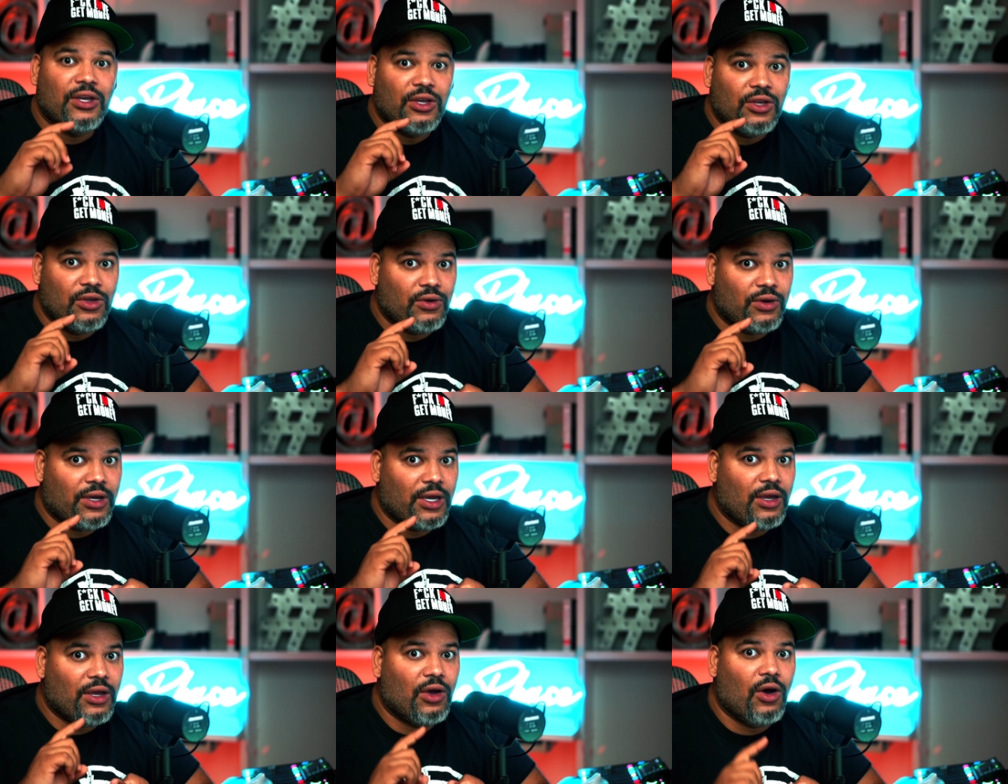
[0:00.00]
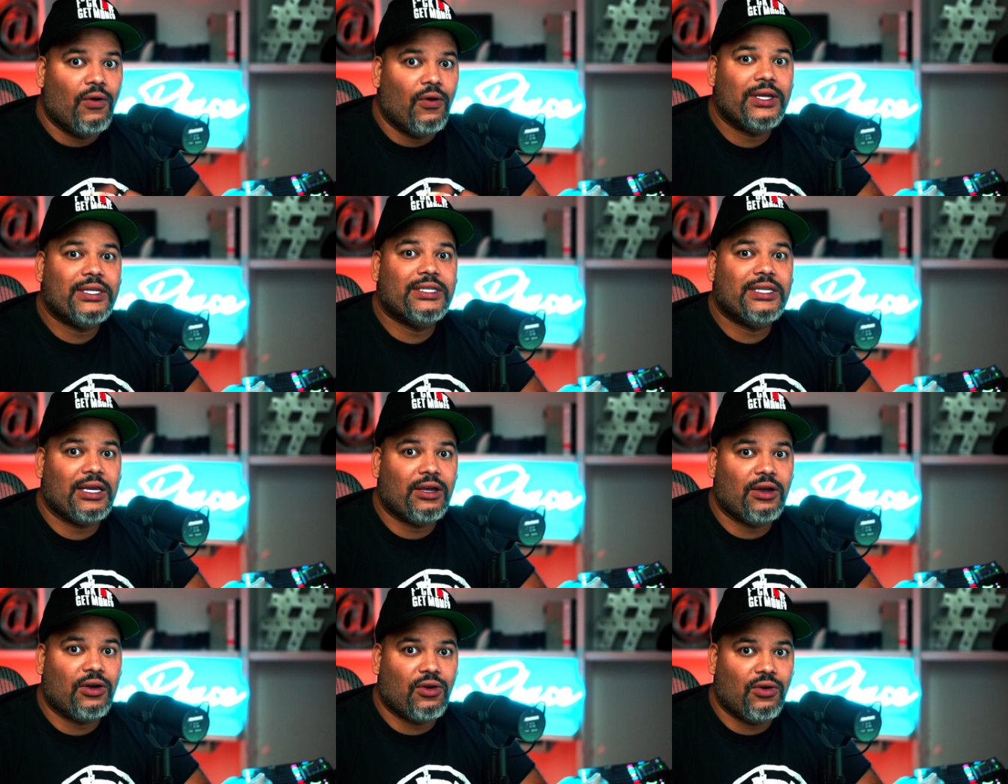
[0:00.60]
You can go and
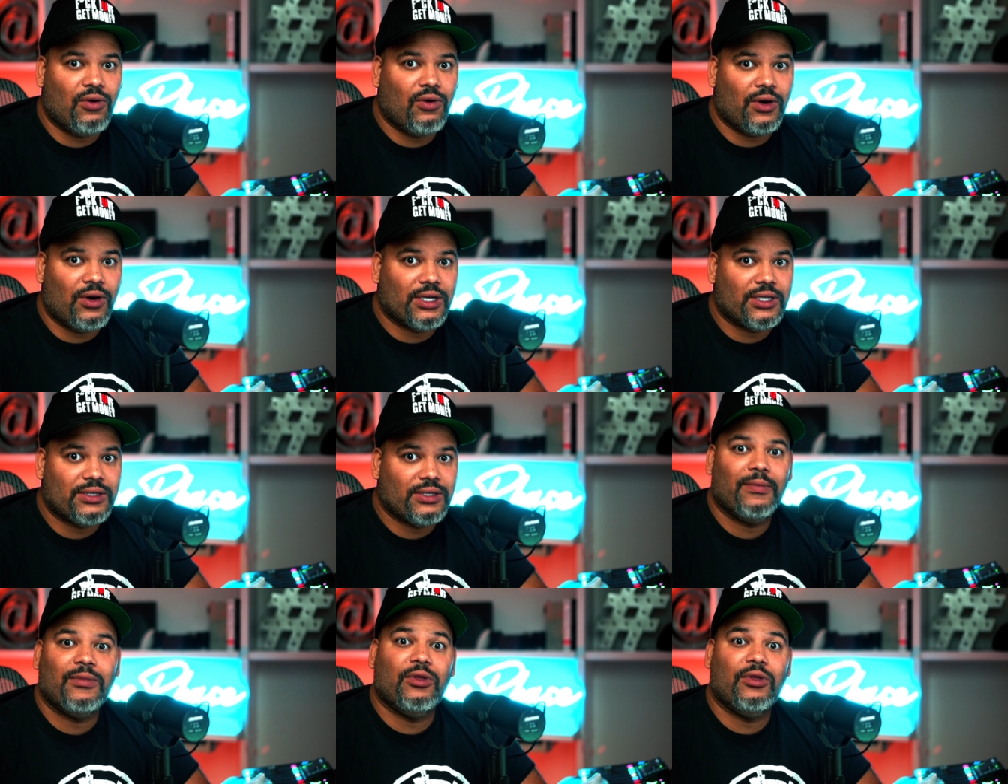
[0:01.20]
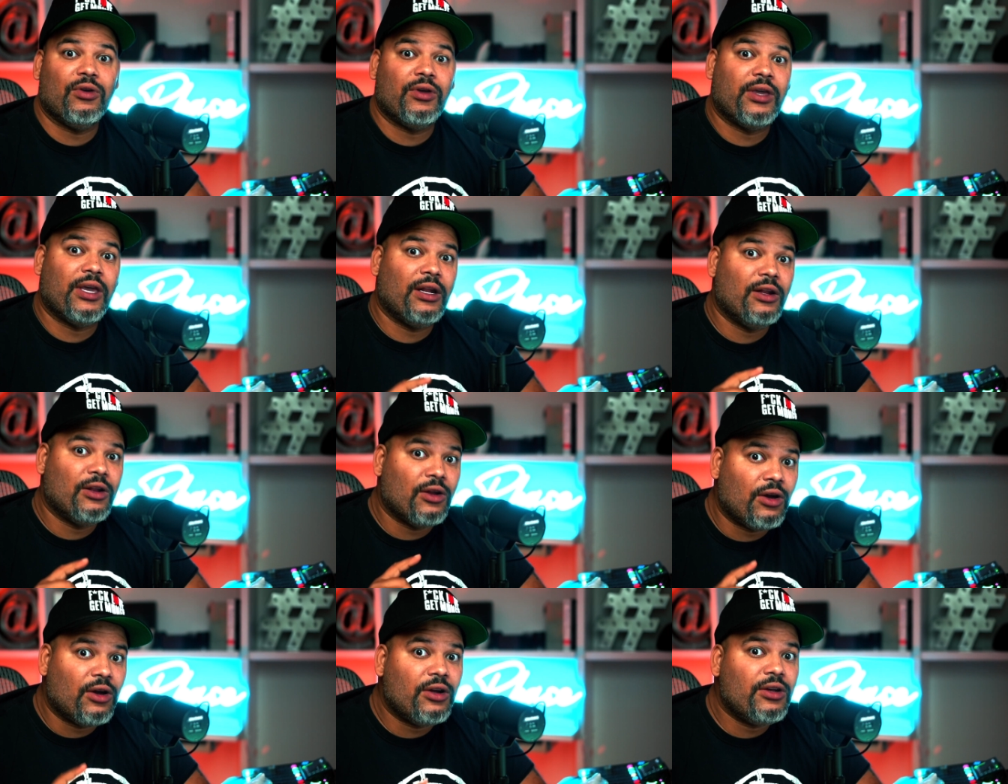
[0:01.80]
take a course. You
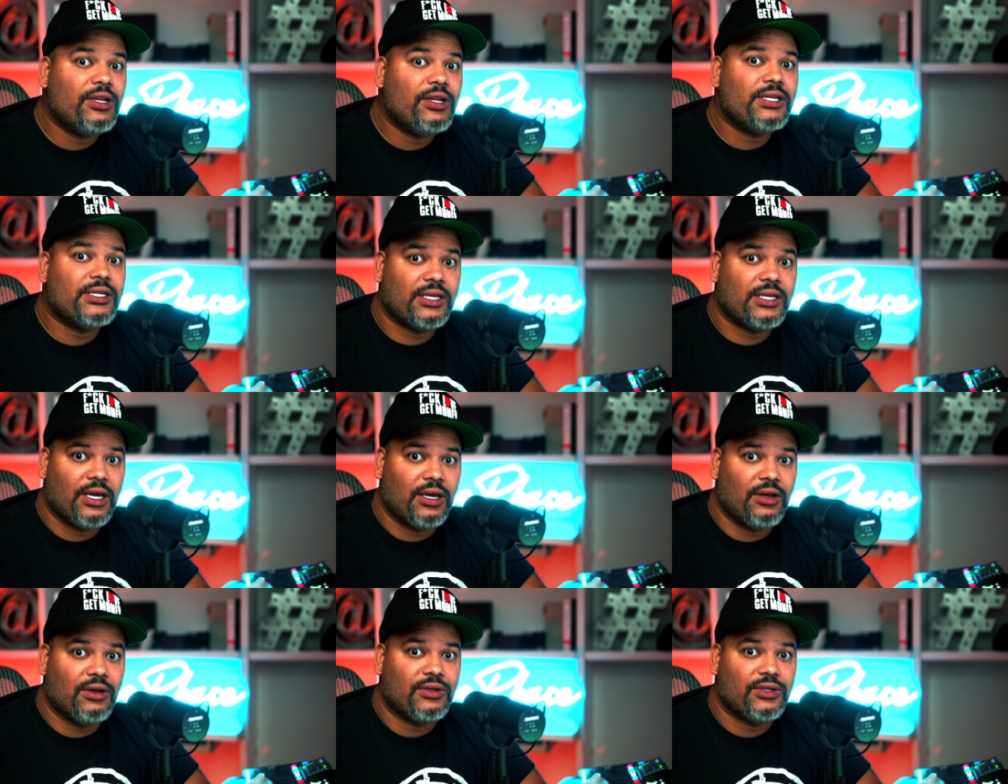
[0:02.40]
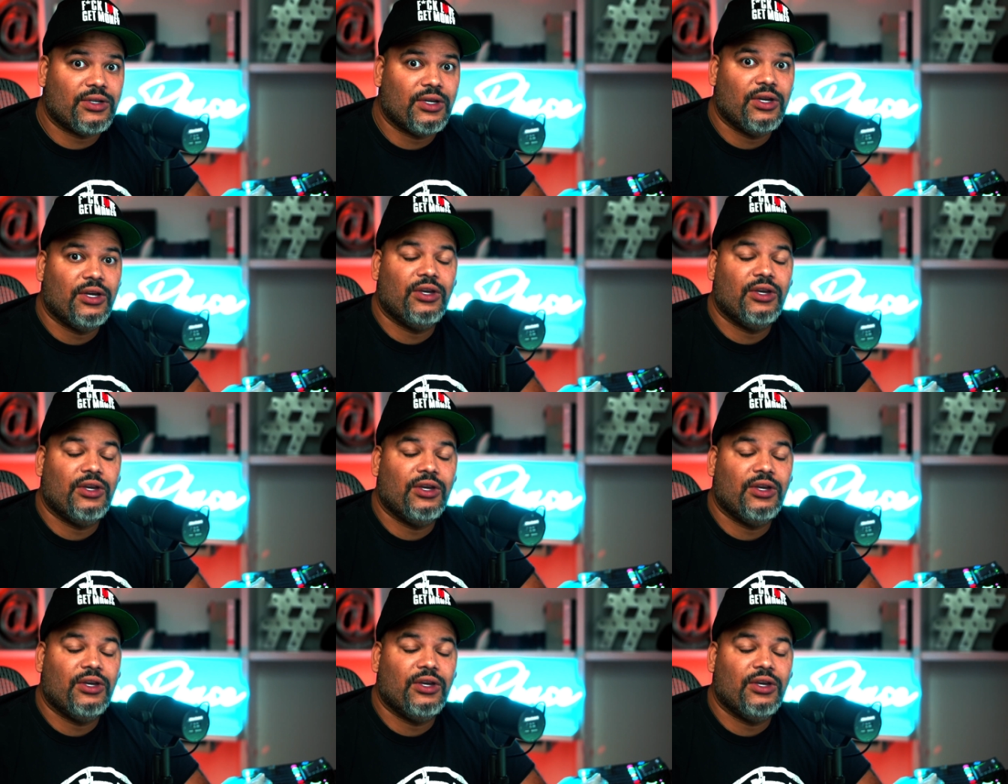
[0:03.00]
can learn the skills.